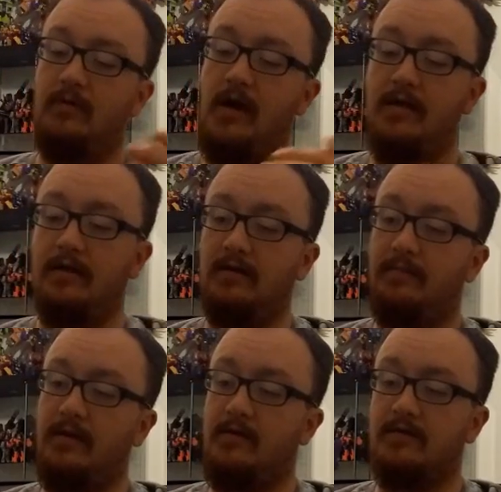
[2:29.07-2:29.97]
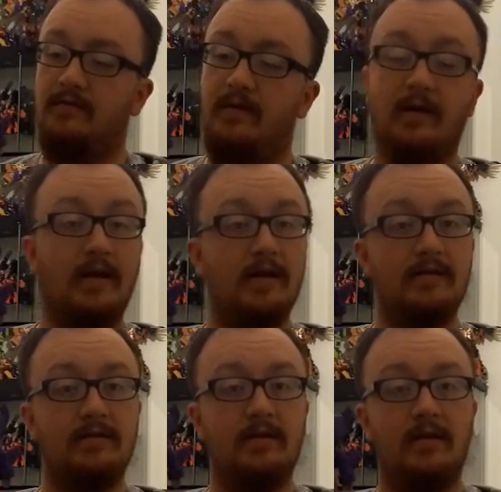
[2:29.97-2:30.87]
I think, to be honest, and very
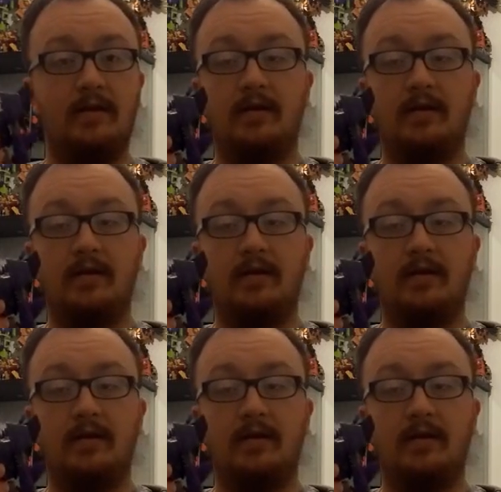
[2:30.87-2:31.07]
nice,